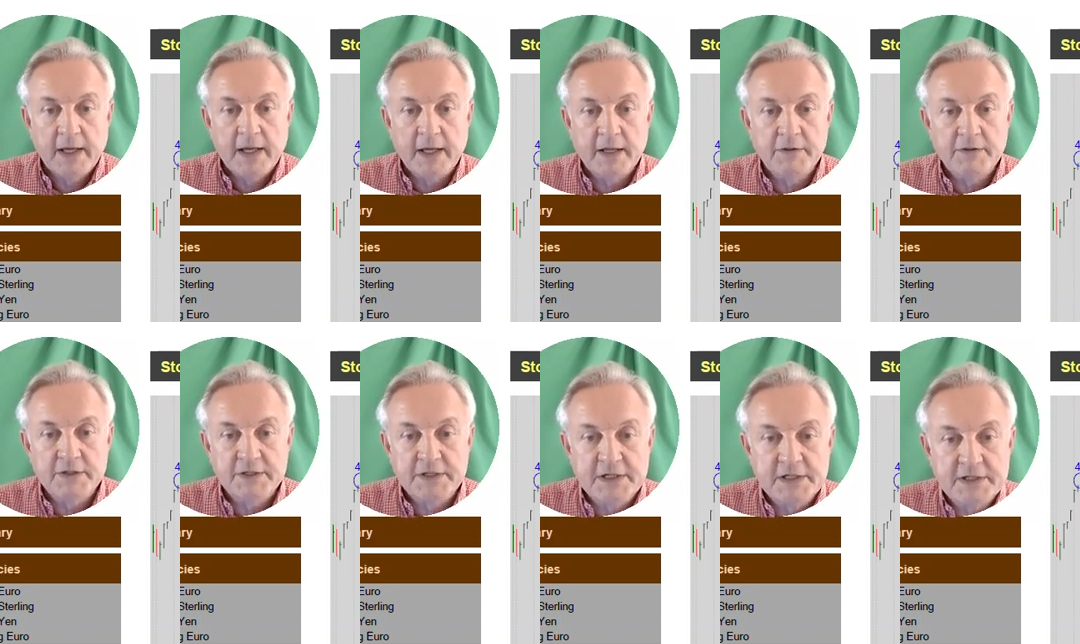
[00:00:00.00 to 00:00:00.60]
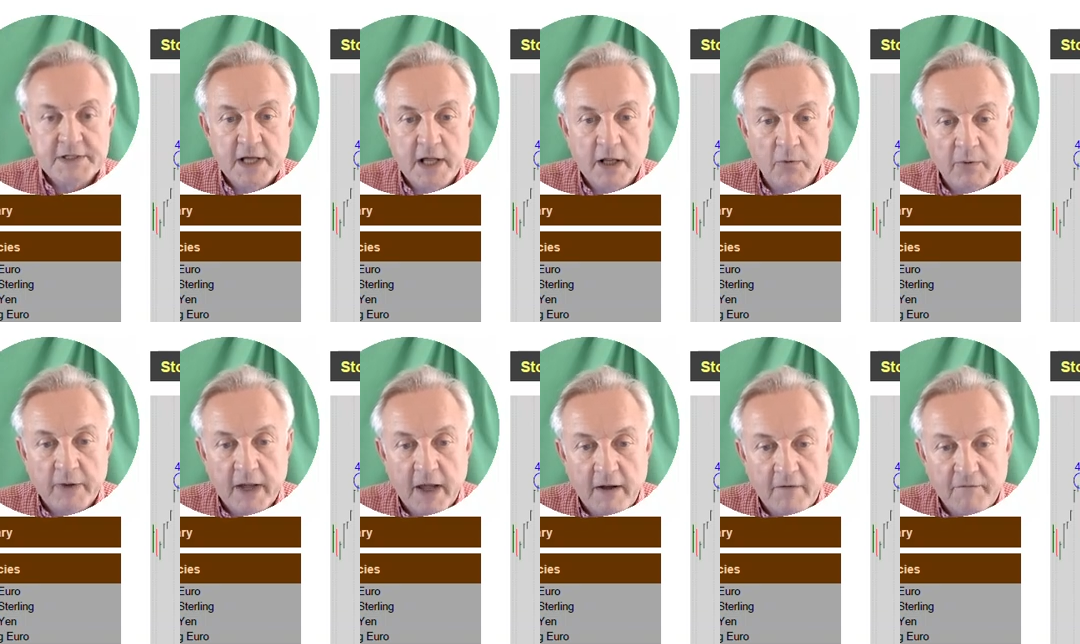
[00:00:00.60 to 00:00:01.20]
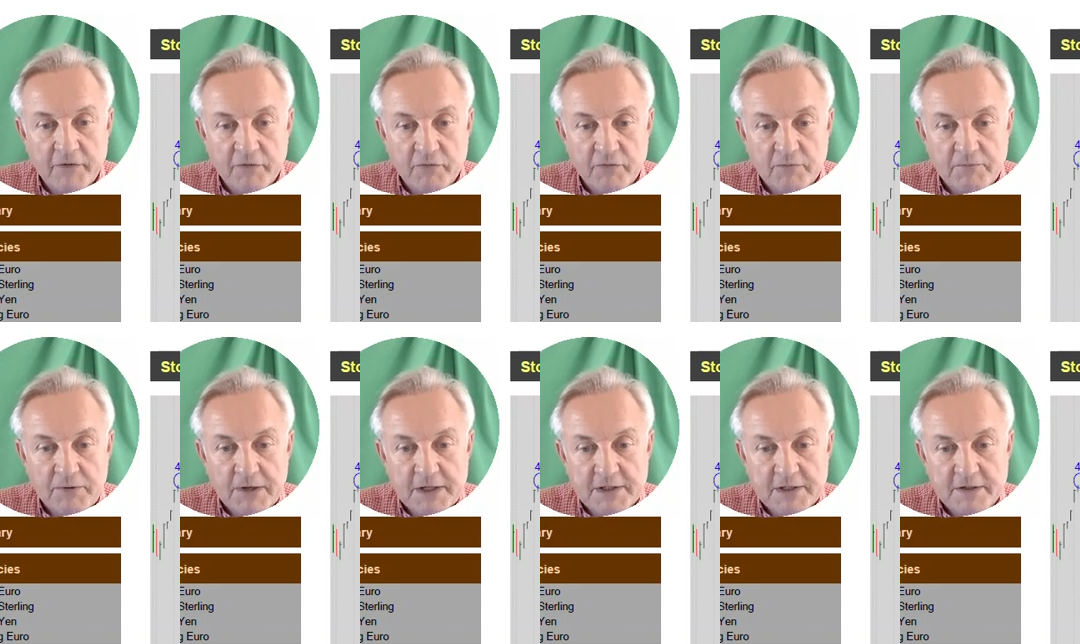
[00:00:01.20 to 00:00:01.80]
In the detail, we have the
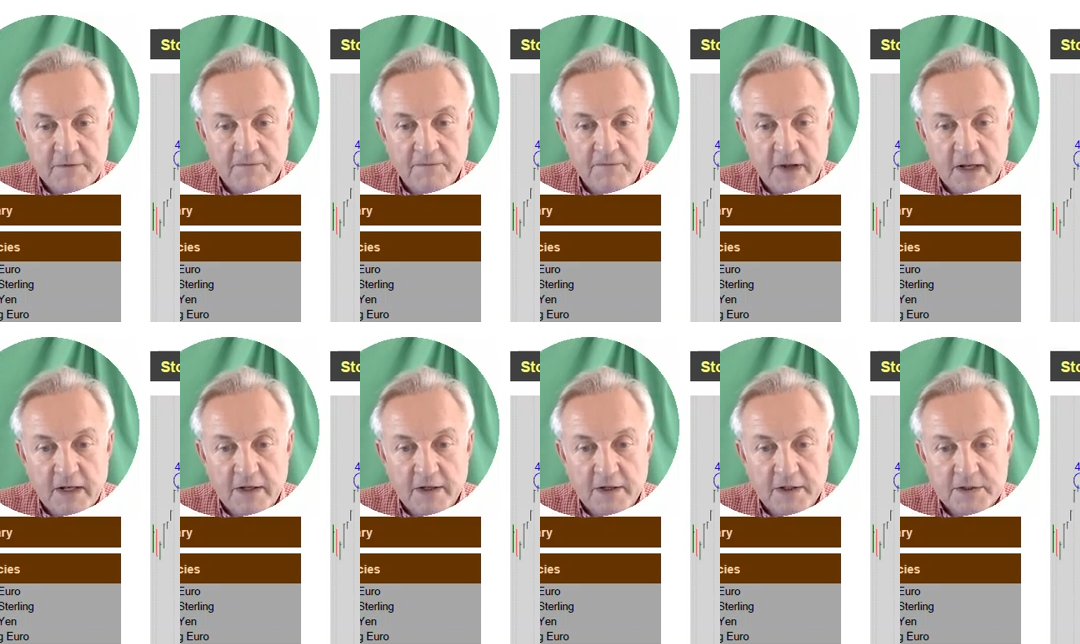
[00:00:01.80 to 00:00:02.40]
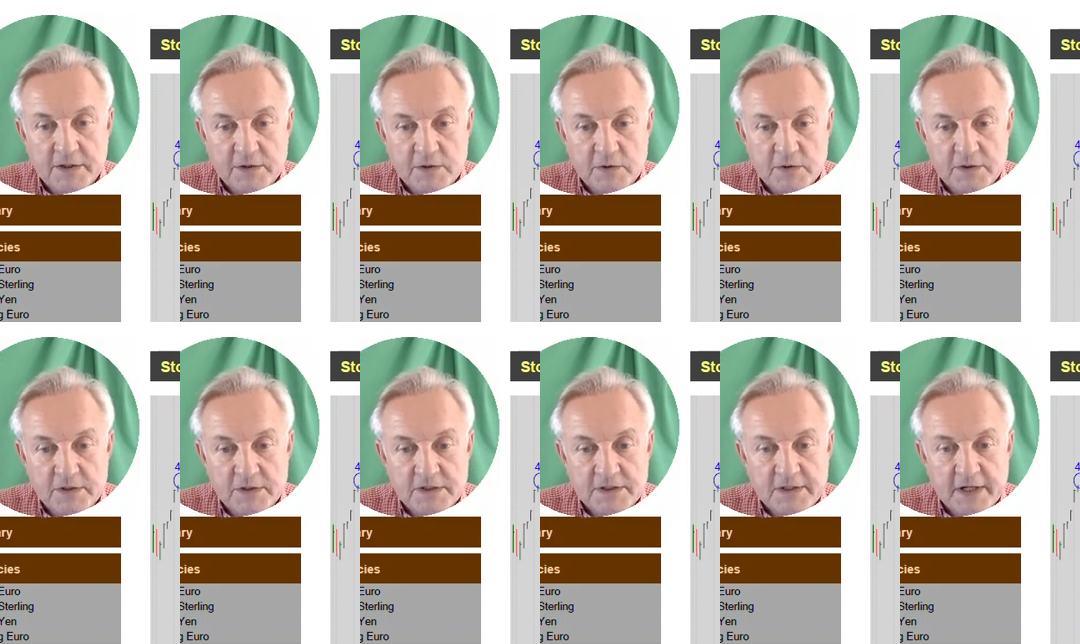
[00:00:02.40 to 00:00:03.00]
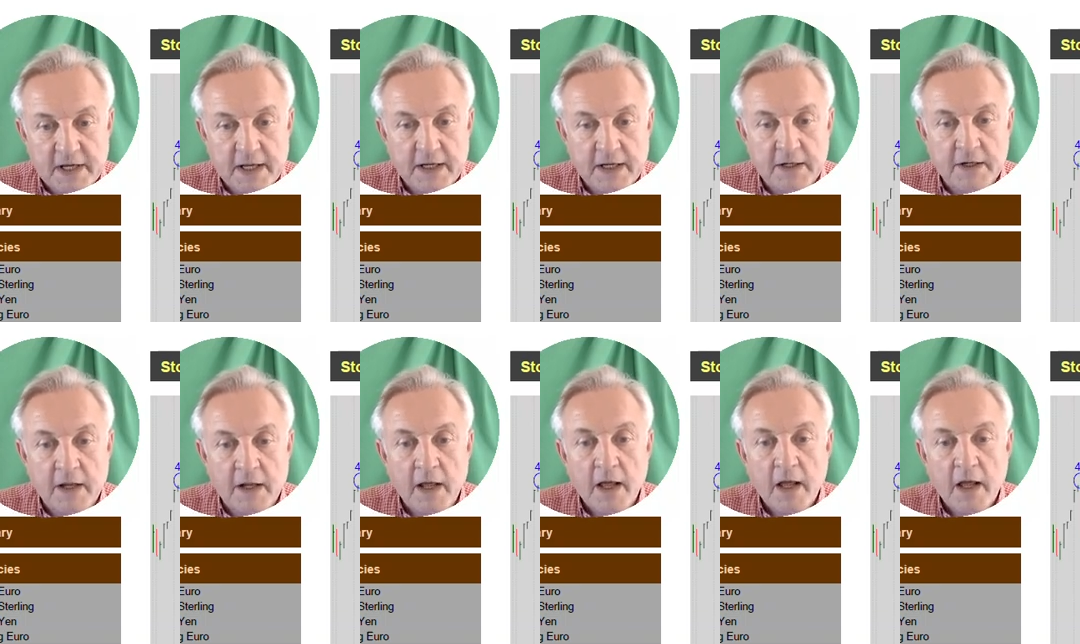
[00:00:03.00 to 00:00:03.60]
repeated failure to
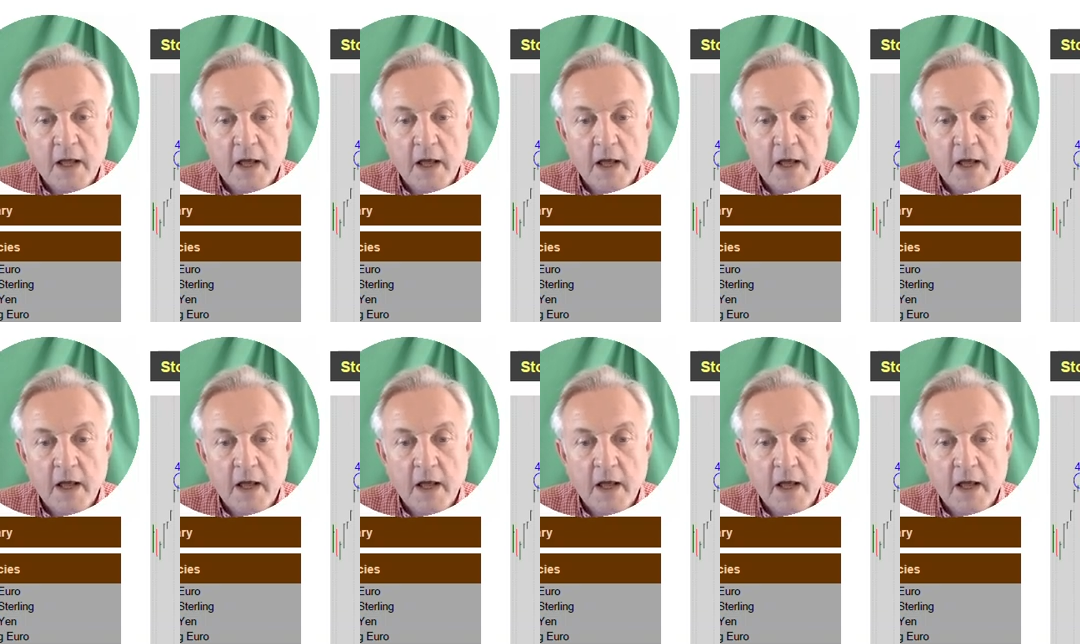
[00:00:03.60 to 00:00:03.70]
sustain